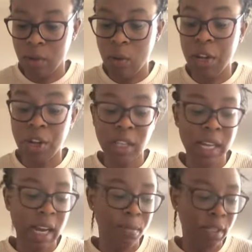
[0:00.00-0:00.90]
Well, not the
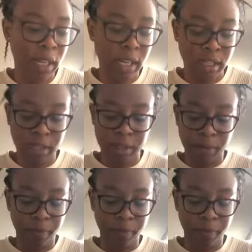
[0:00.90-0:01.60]
capital letters.